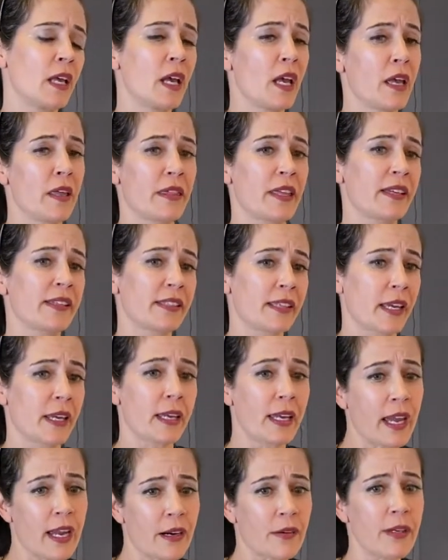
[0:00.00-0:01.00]
things like
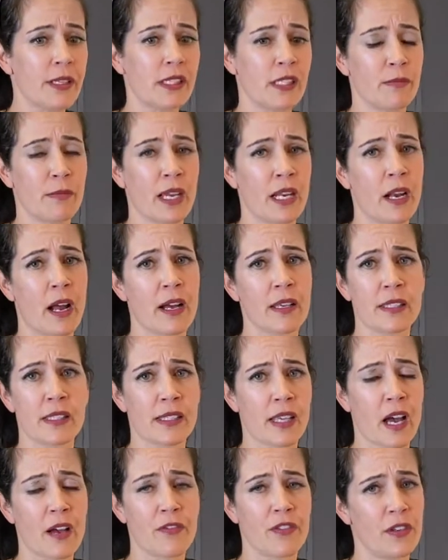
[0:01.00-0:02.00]
carrots may not
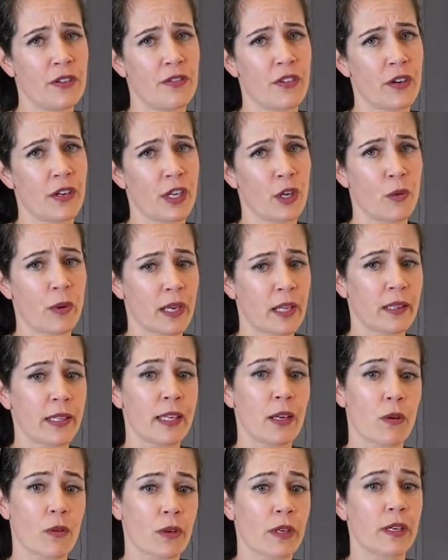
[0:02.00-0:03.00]
soften very quickly
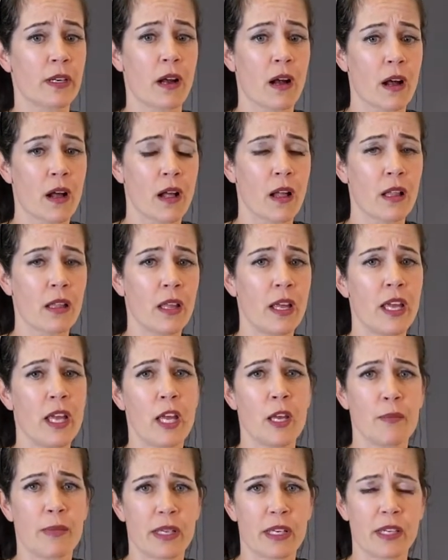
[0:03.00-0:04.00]
or at all
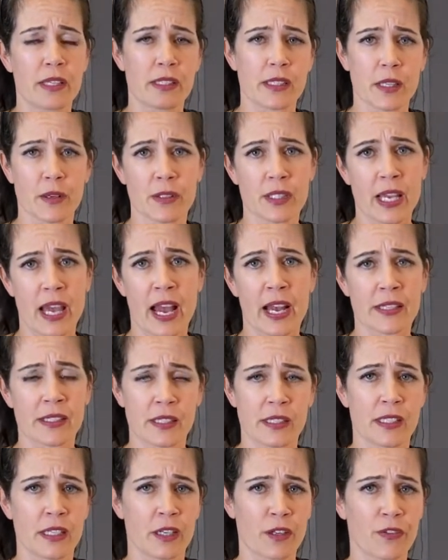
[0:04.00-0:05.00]
because those acids
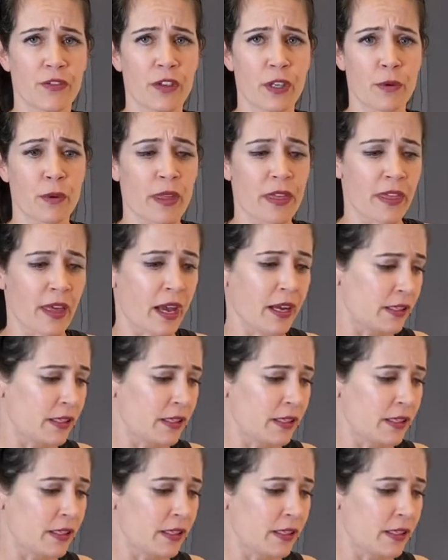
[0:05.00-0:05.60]
interfere with that.